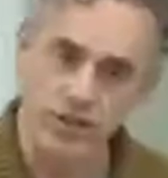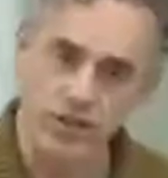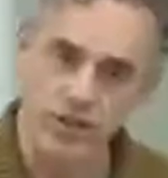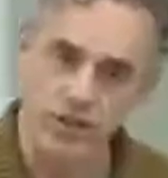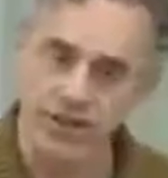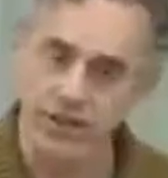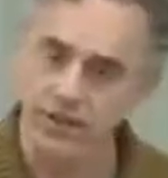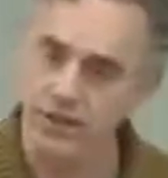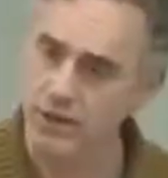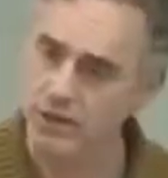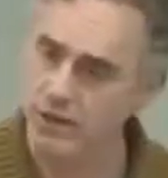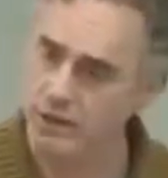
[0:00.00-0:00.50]

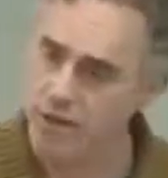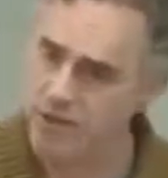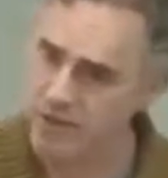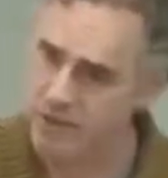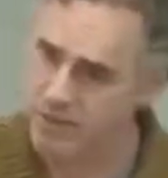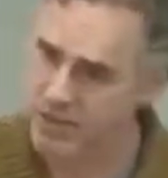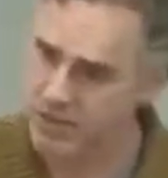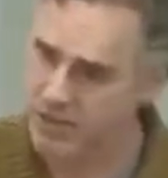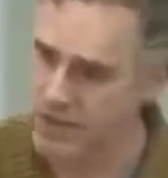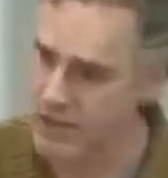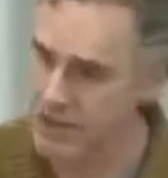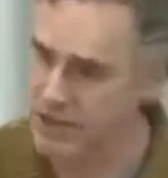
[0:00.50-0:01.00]
Those
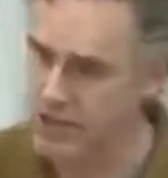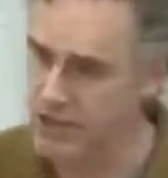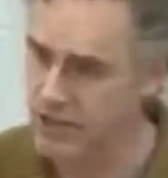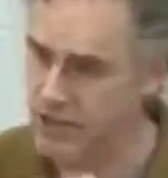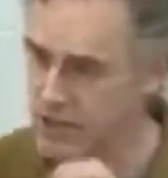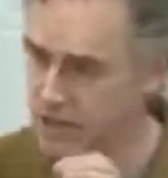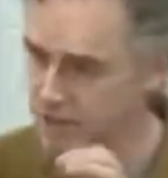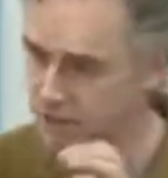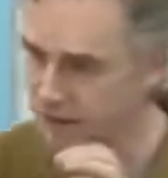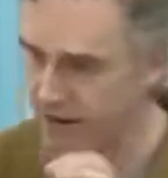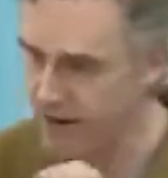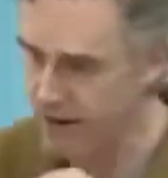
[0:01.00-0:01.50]

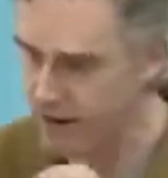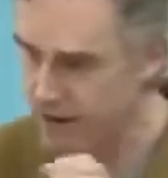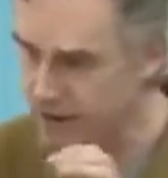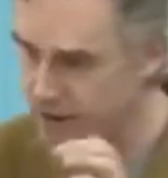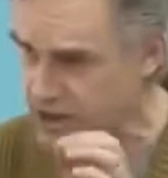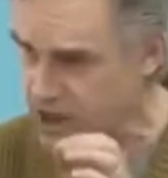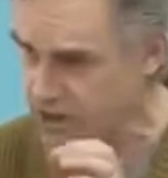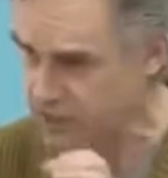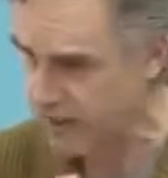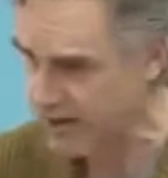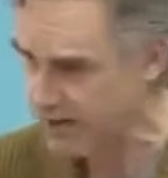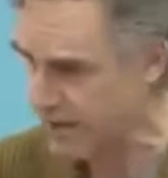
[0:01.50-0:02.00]
positions are
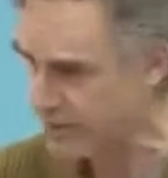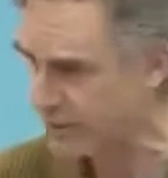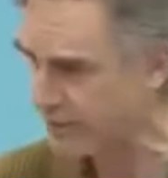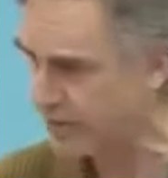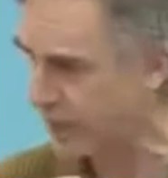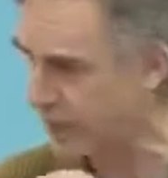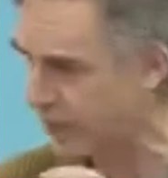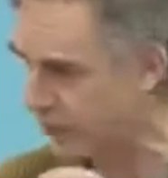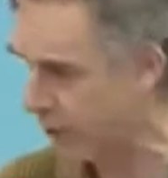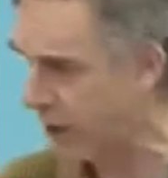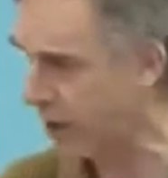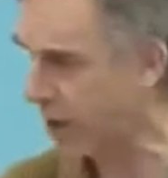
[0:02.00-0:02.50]
very
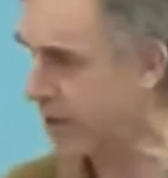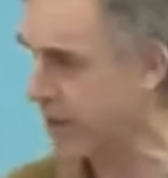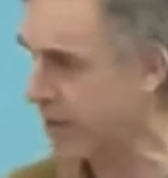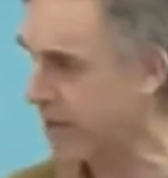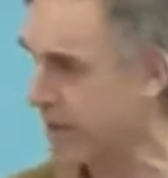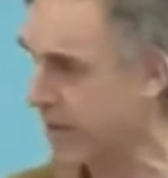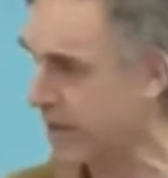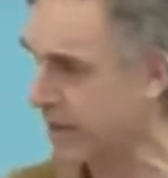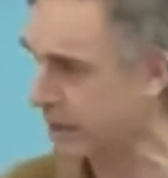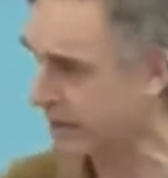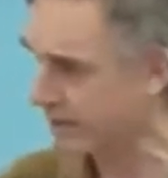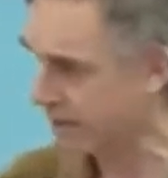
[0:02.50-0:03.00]
stressful, partly
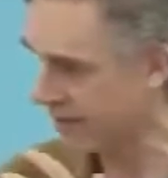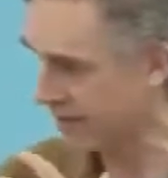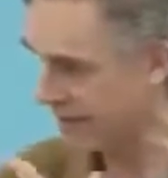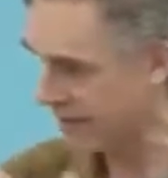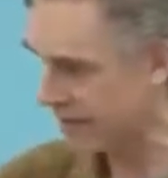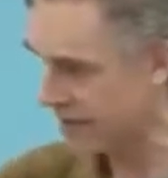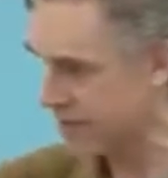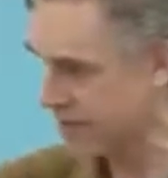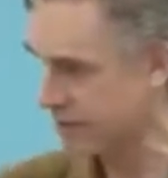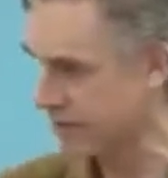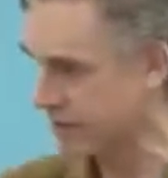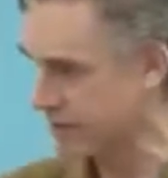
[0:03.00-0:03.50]
because of
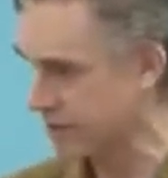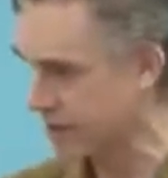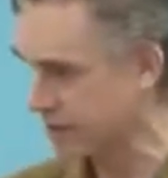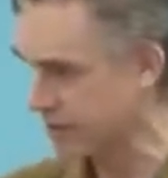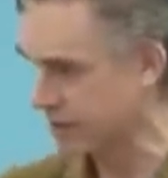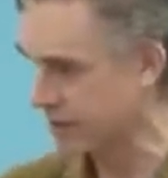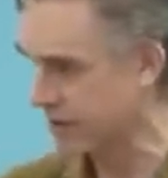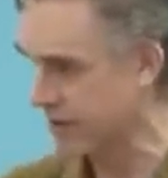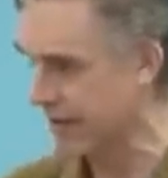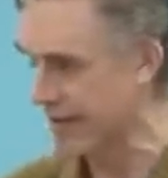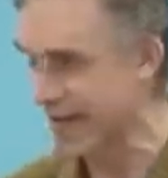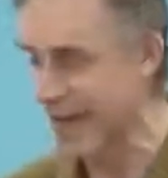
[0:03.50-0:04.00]
the
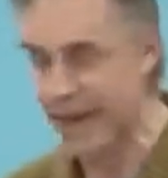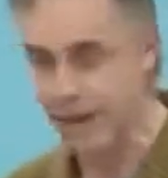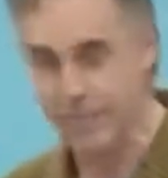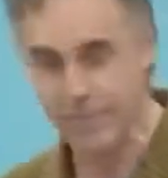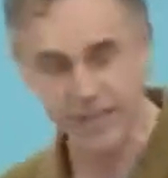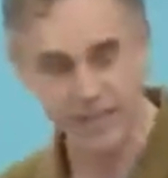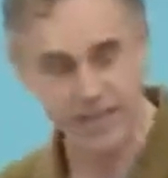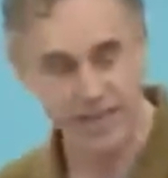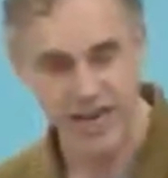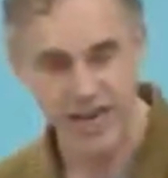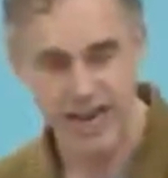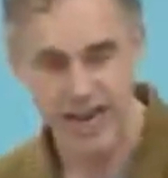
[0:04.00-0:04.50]
interpersonal
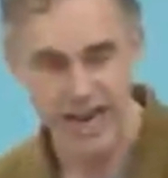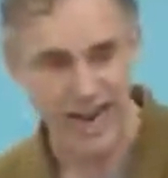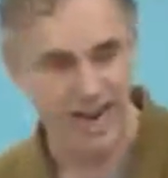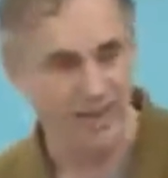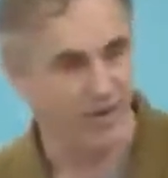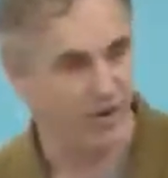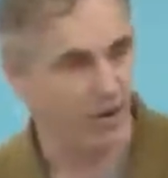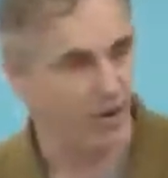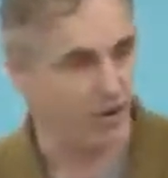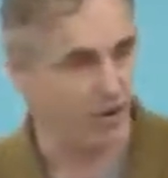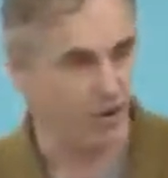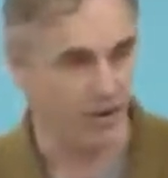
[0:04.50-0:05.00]
dynamics,
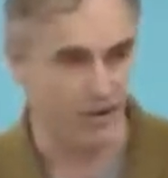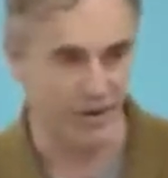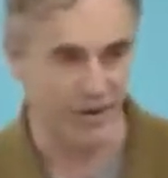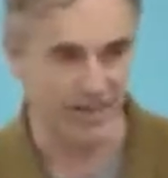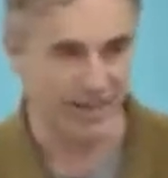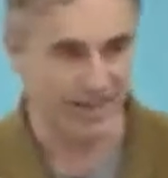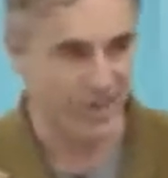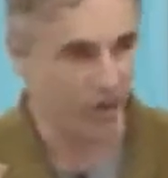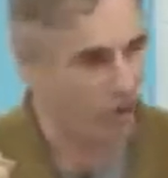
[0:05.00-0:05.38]
and they're also